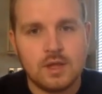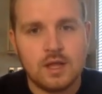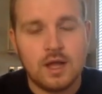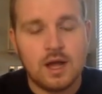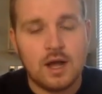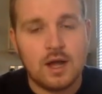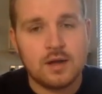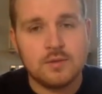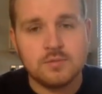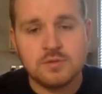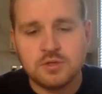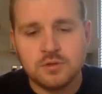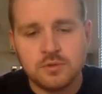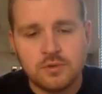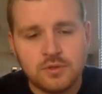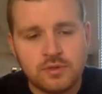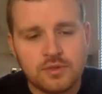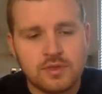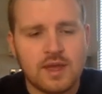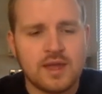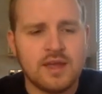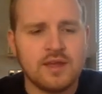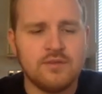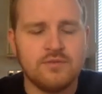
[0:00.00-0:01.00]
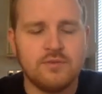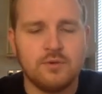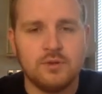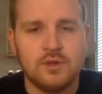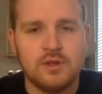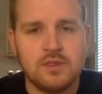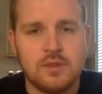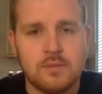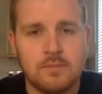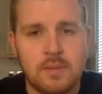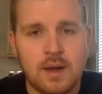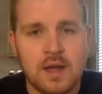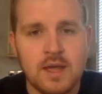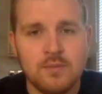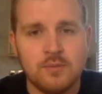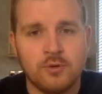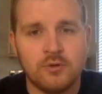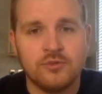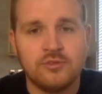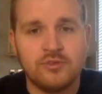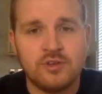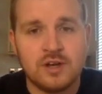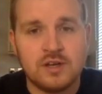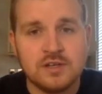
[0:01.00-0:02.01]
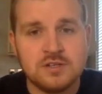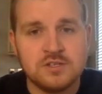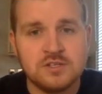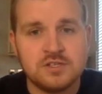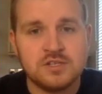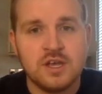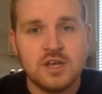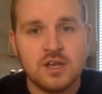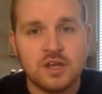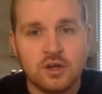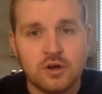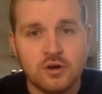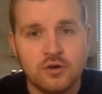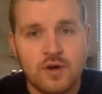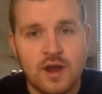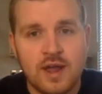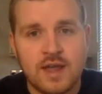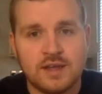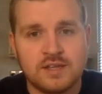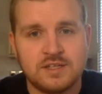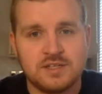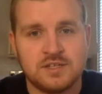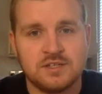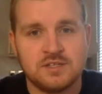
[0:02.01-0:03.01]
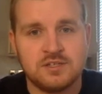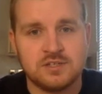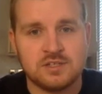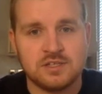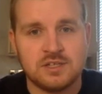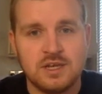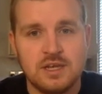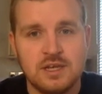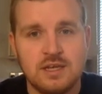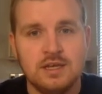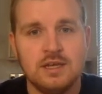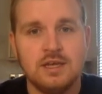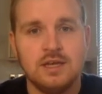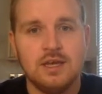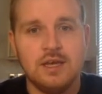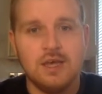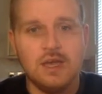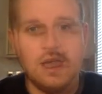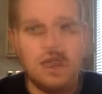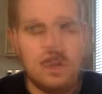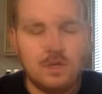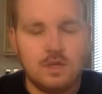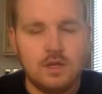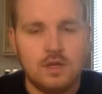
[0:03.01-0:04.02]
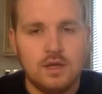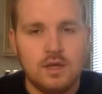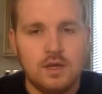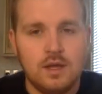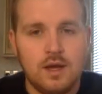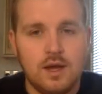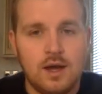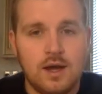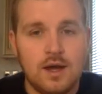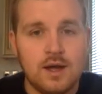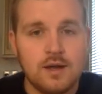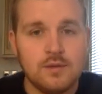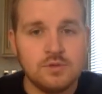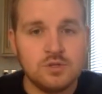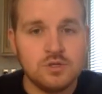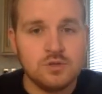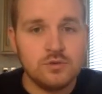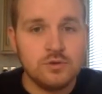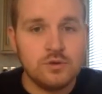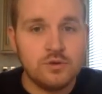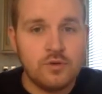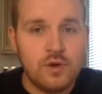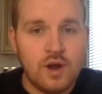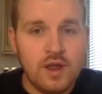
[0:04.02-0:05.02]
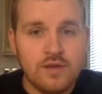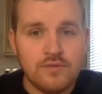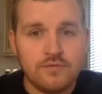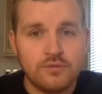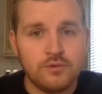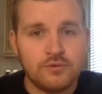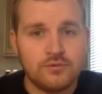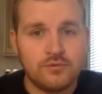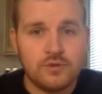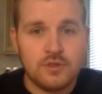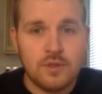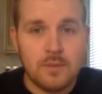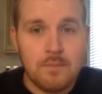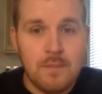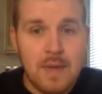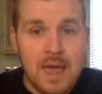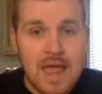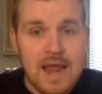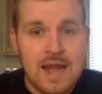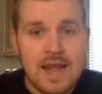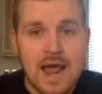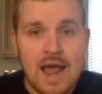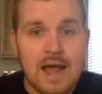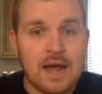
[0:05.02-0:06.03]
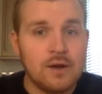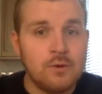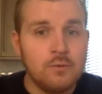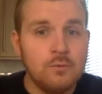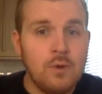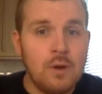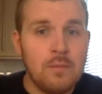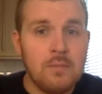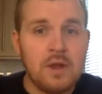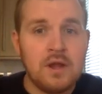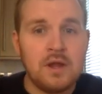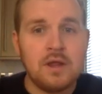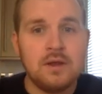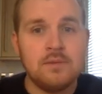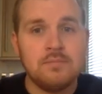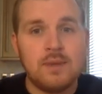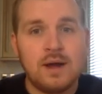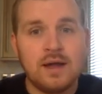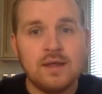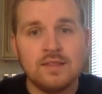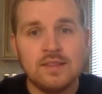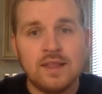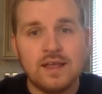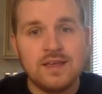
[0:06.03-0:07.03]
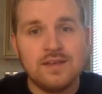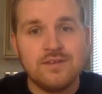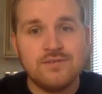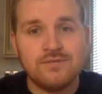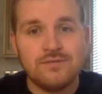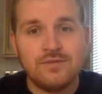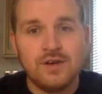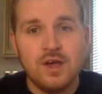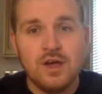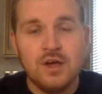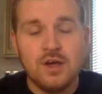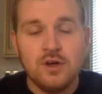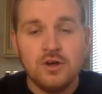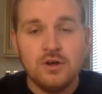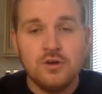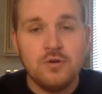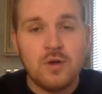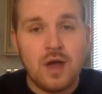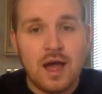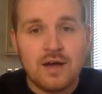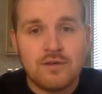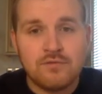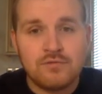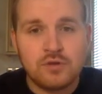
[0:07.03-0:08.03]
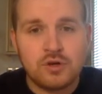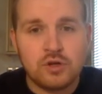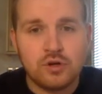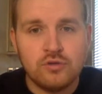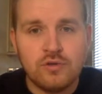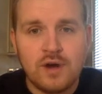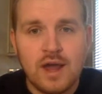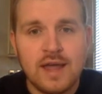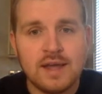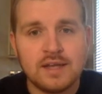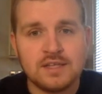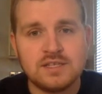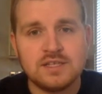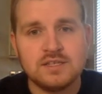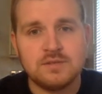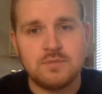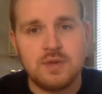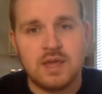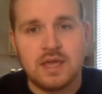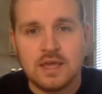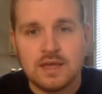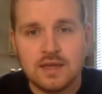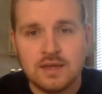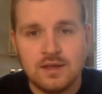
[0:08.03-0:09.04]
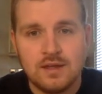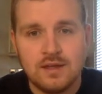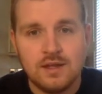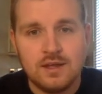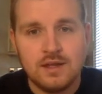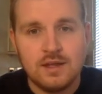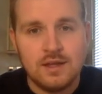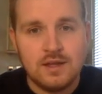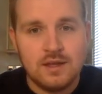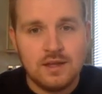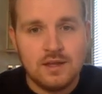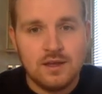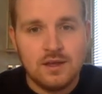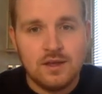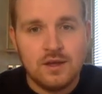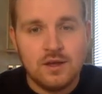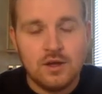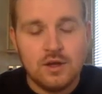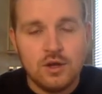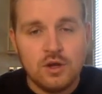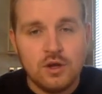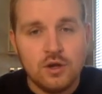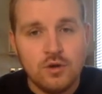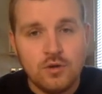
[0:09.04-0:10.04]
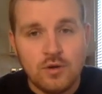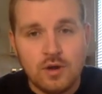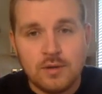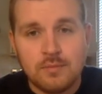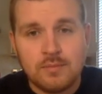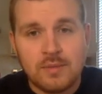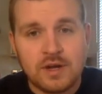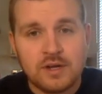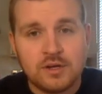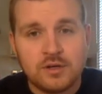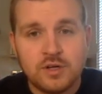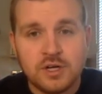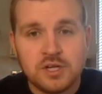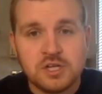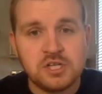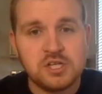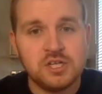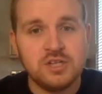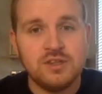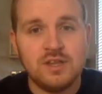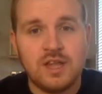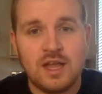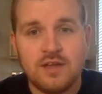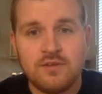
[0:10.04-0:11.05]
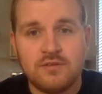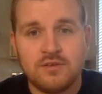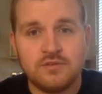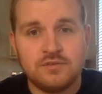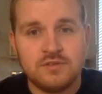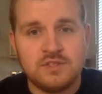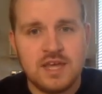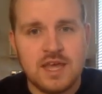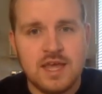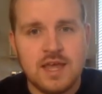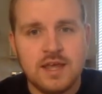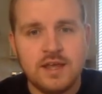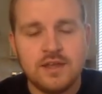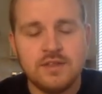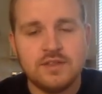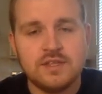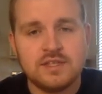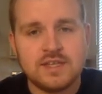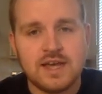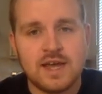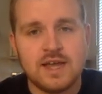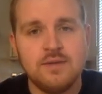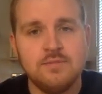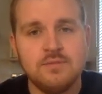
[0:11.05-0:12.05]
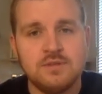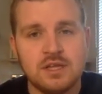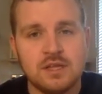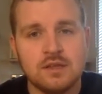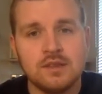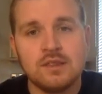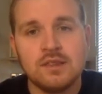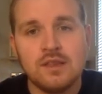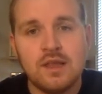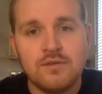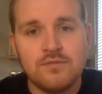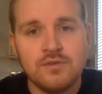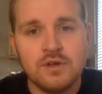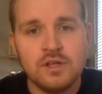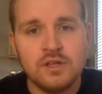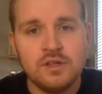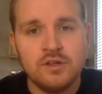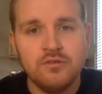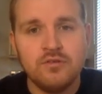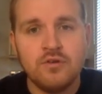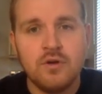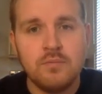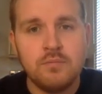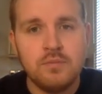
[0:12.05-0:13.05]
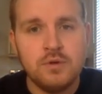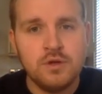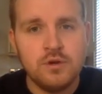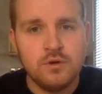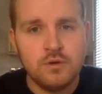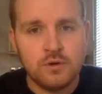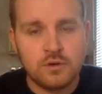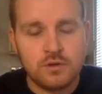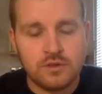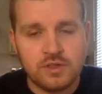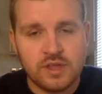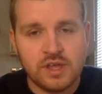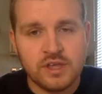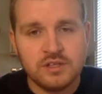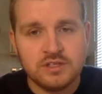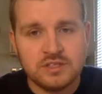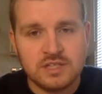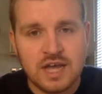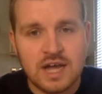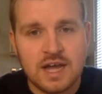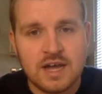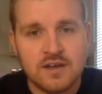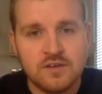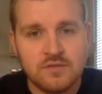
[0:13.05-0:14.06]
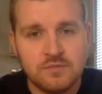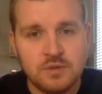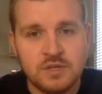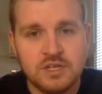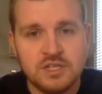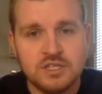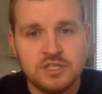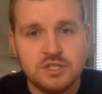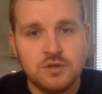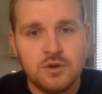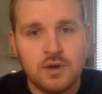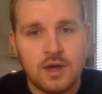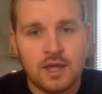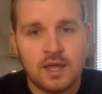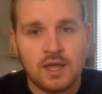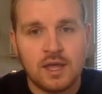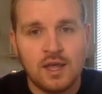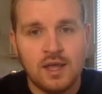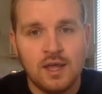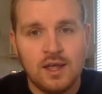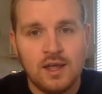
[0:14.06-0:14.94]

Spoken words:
I am so thankful that the Bible does correct us. I am so grateful for the men and women in my life who have corrected me, who in my Christian life have taken the time to lovingly rebuke things that I have been doing